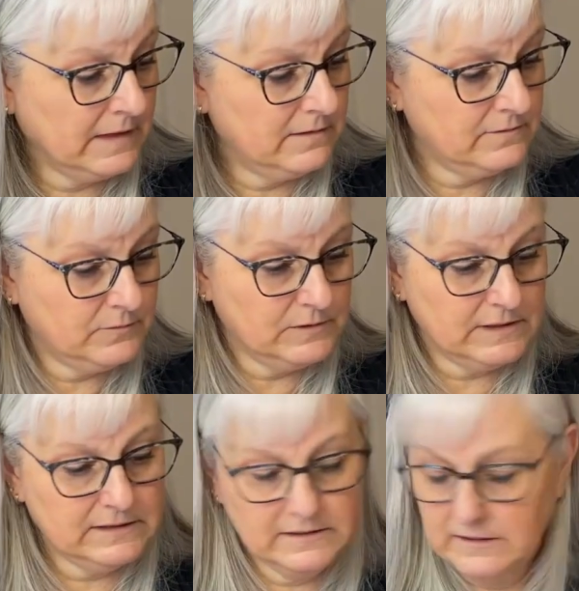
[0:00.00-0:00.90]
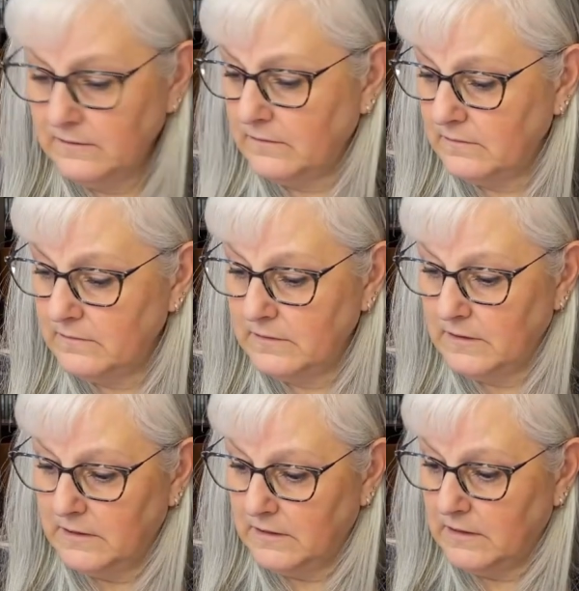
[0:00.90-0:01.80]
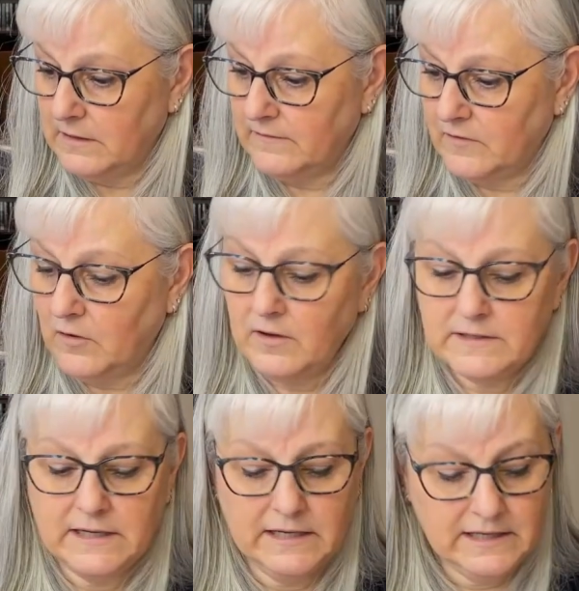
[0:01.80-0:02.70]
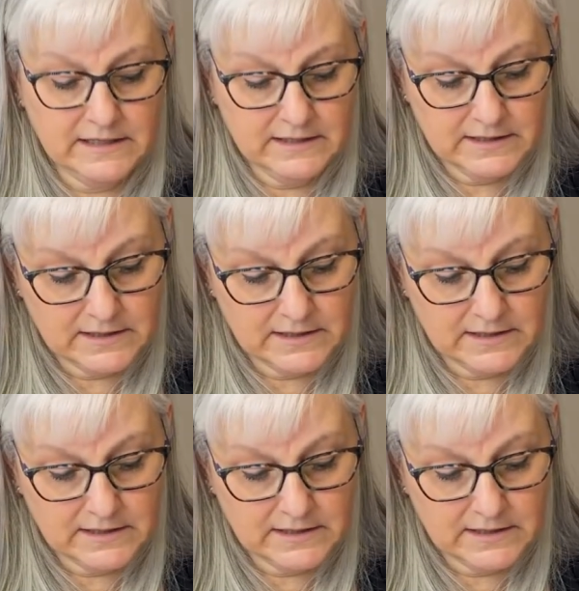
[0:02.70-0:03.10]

Let's put that down. I've got I'm